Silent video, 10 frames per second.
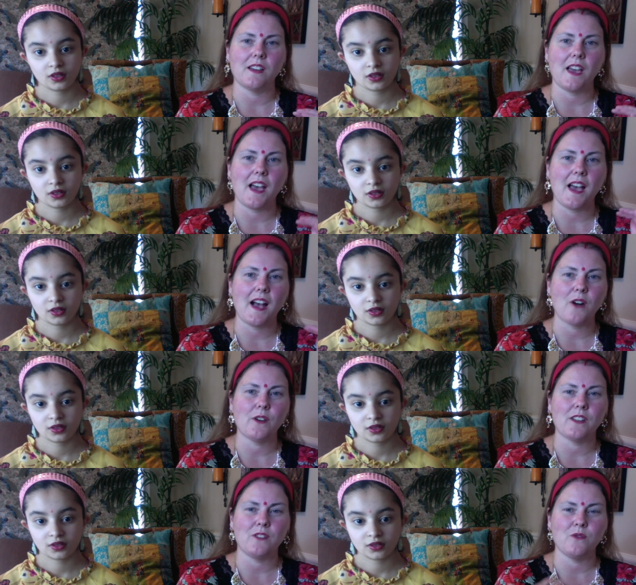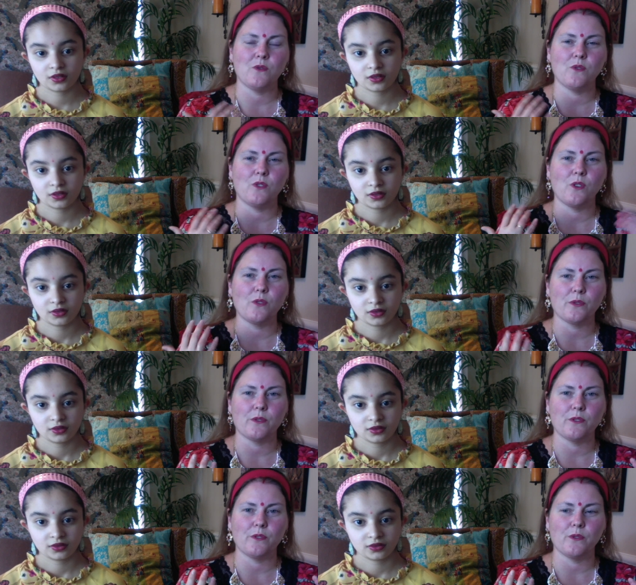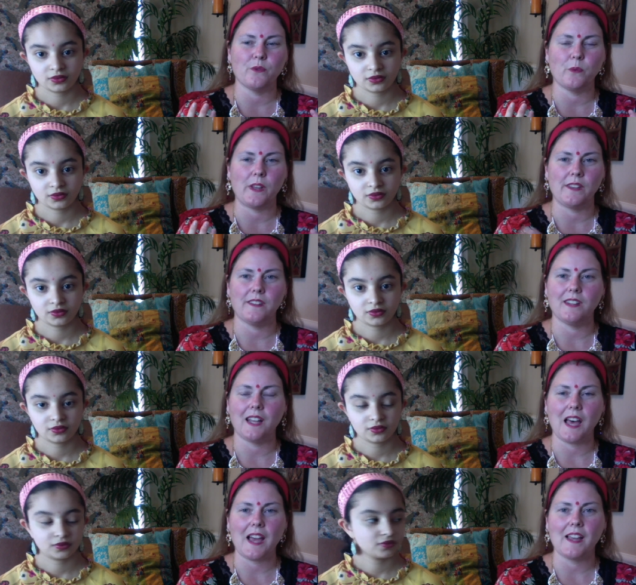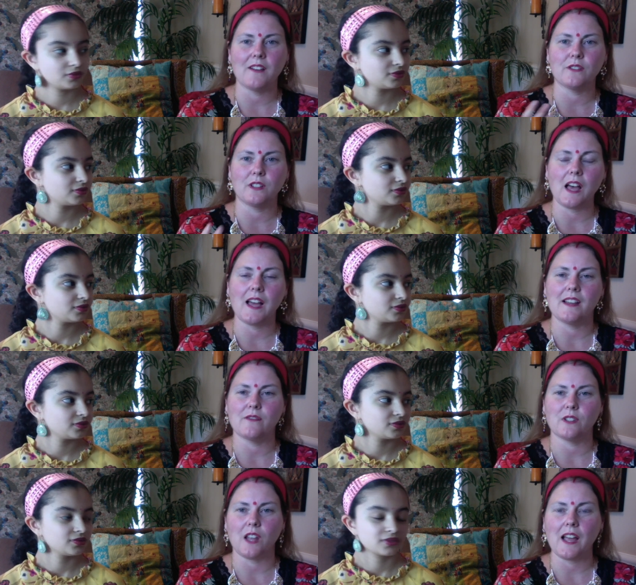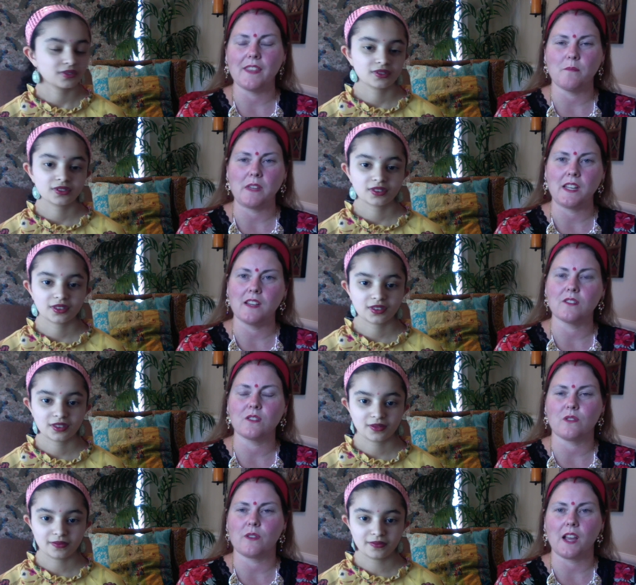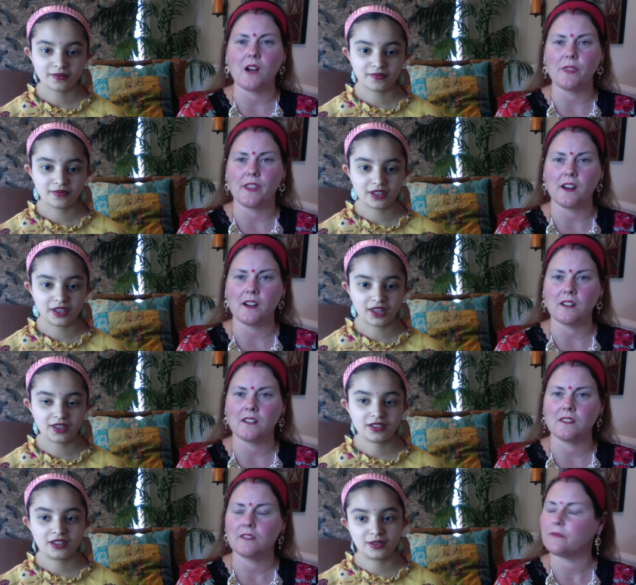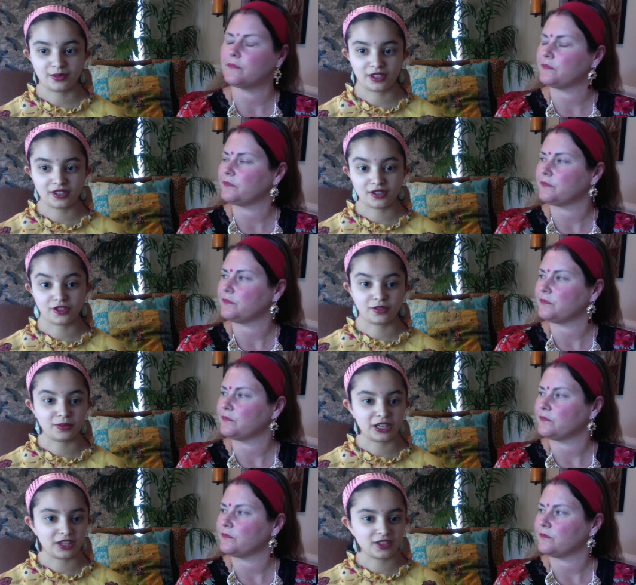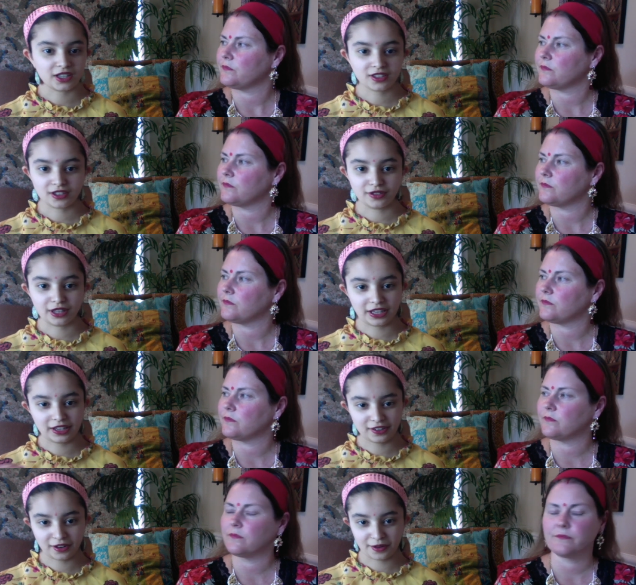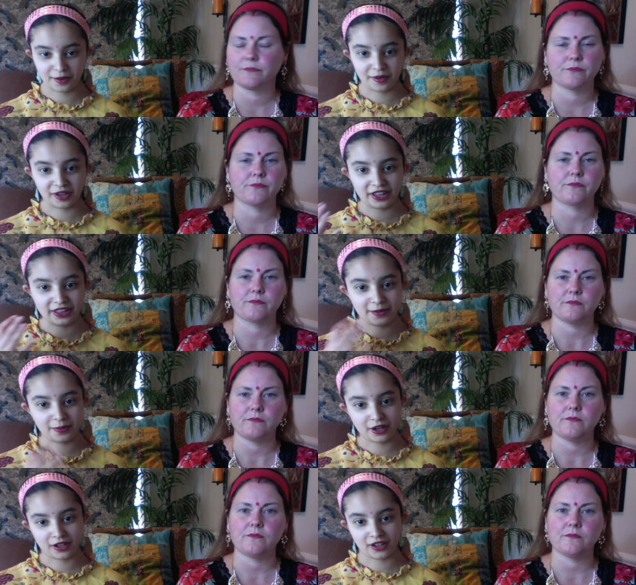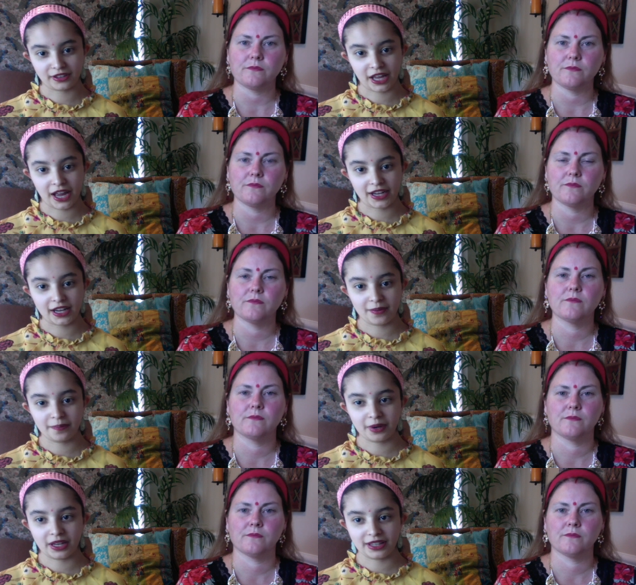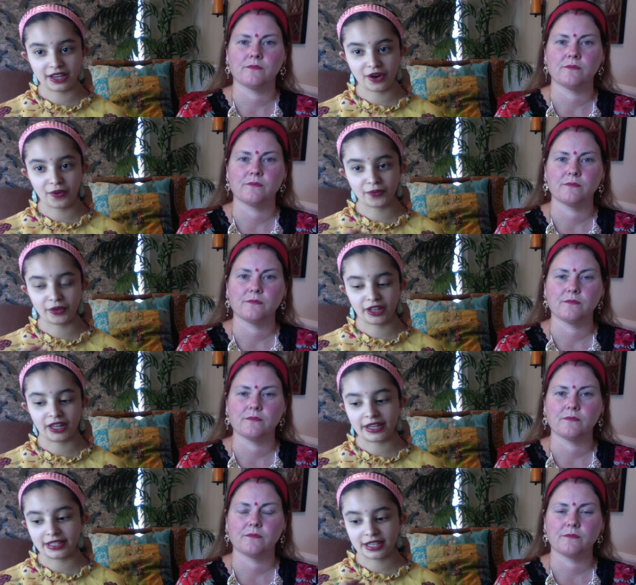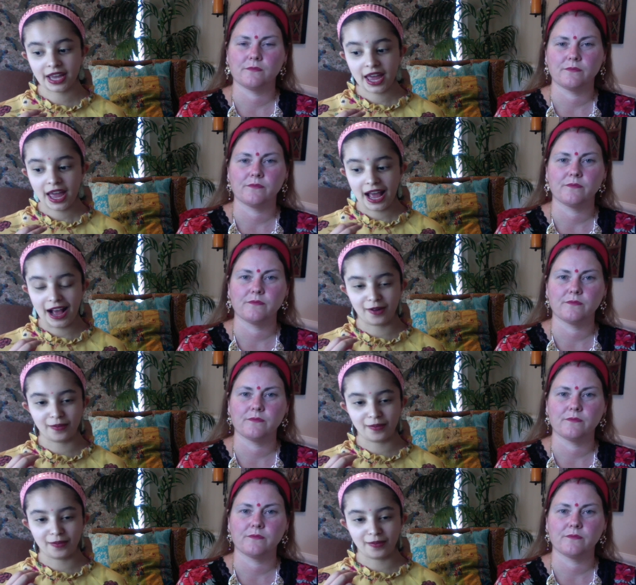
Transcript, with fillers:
Speaker 1: how can you go through when lie after lie after lie the media is throwing out there? And
Speaker 2: this is what social media does too. They hear a rumor and they put it online, but they don't realize how